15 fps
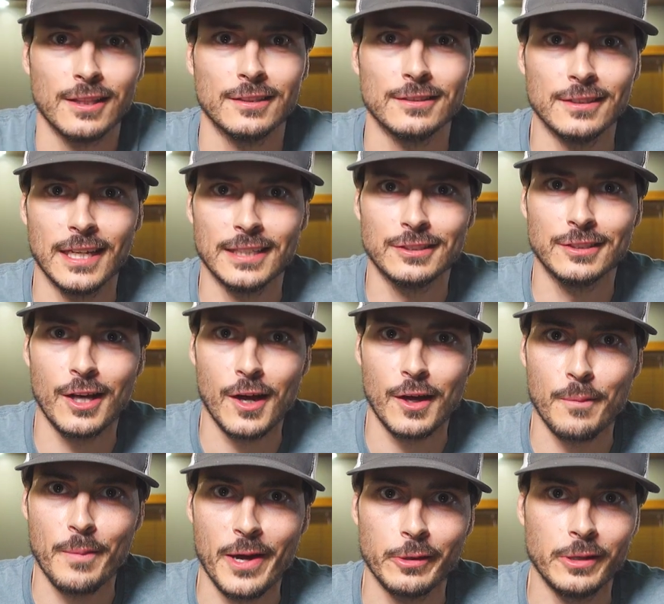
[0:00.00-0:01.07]
let's talk
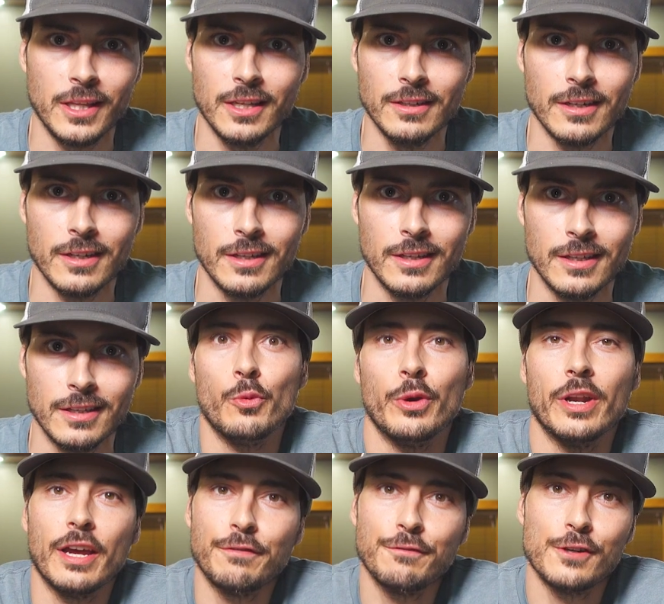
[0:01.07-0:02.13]
about gear.
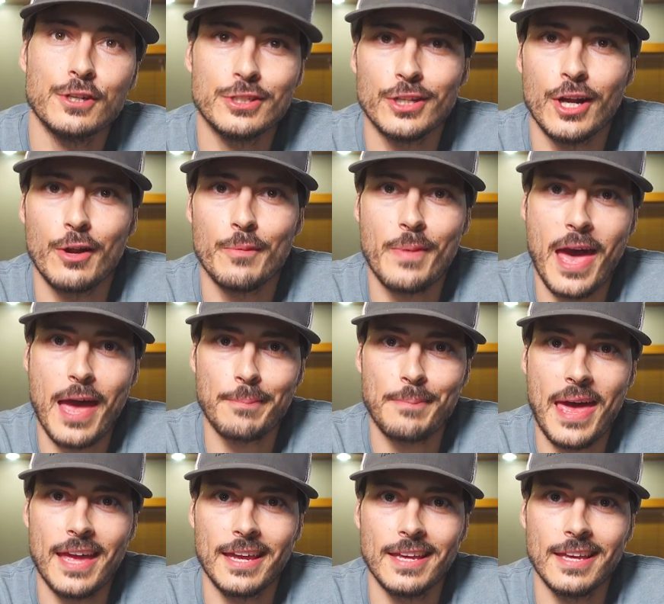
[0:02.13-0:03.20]
When I first started
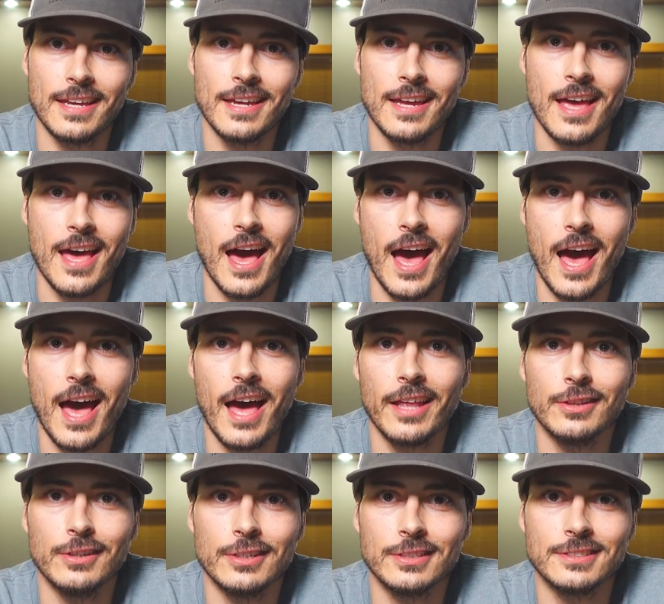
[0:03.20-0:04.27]
backpacking, I
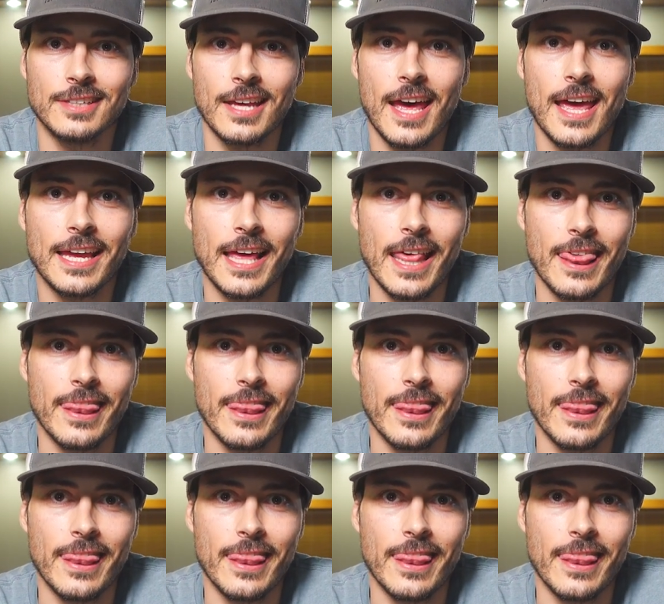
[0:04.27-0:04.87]
looked like